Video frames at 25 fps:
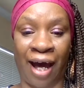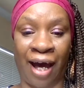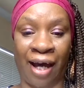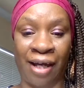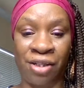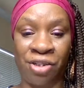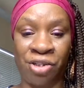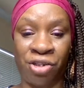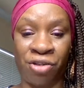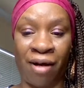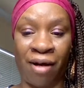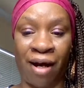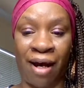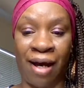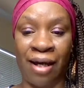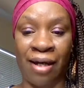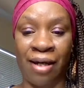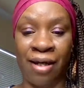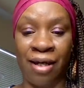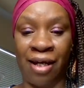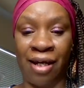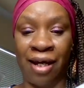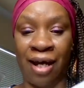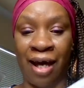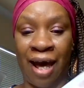ice tray,
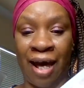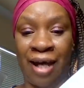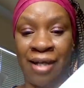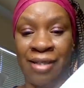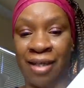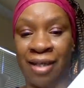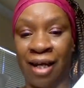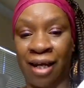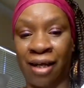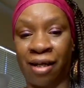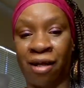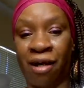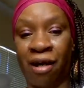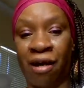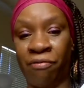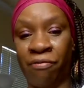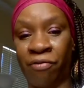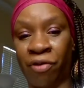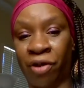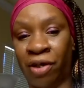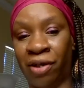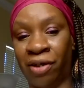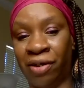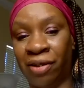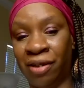and it has a
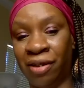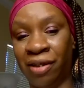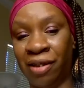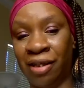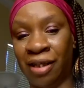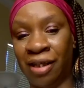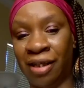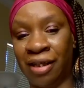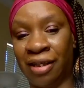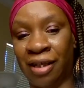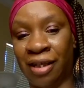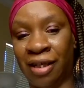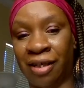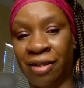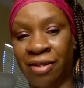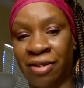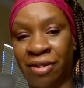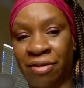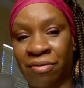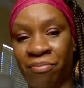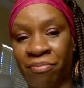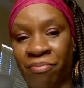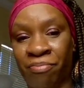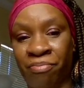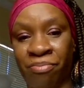cover. Look at this.
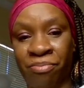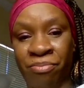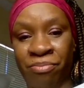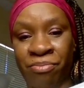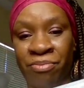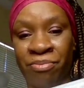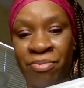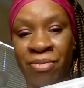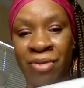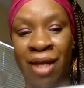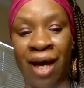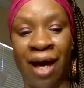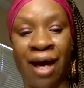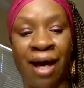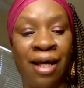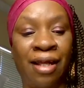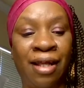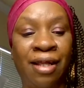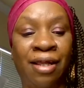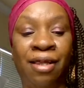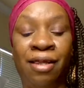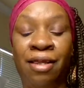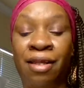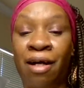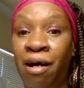I
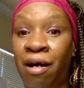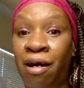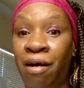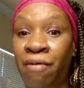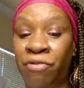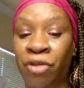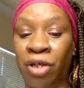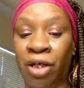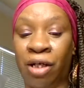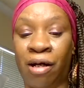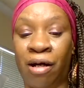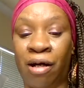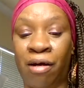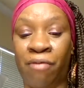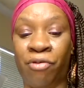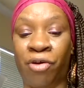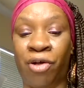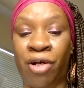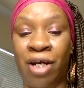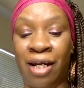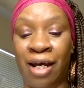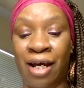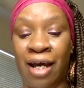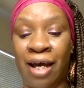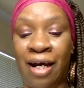love the cover,
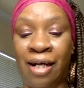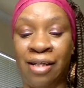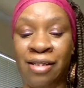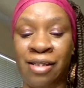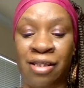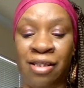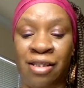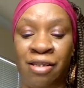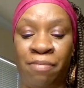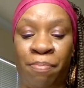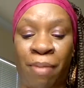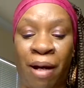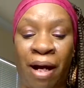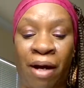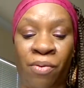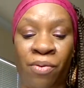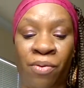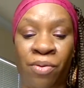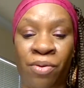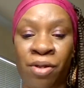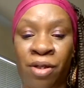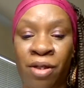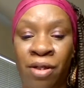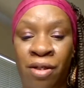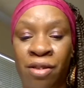and it has a
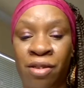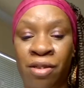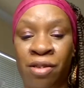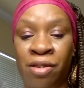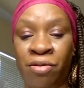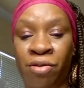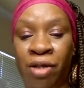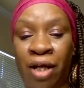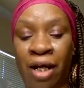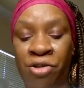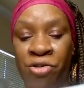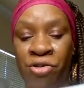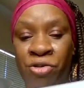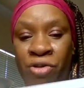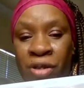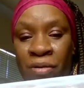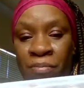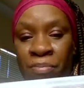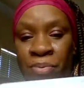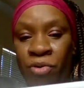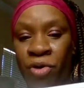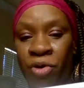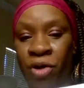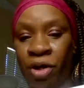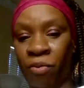spout so that you can
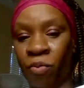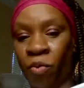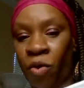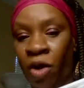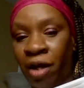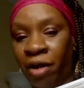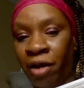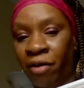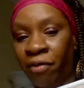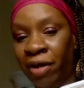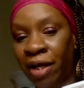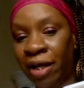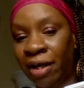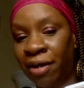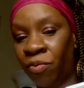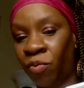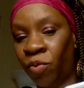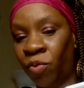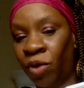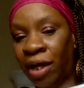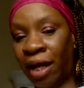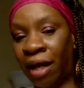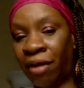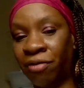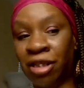pour the water in
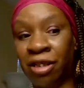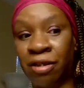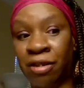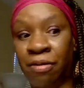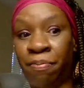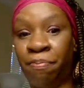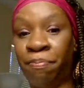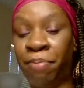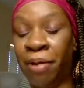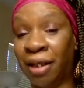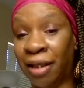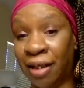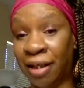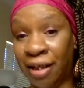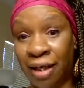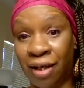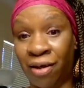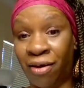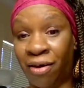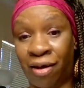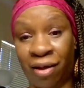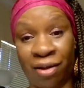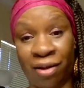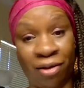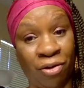without spilling it
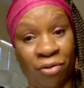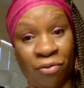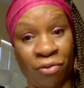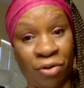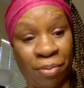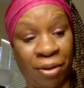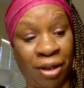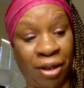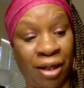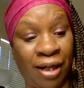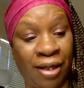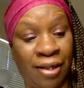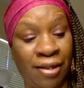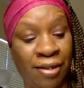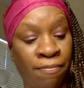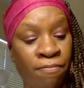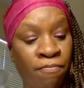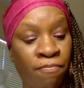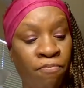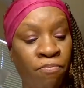all over the place.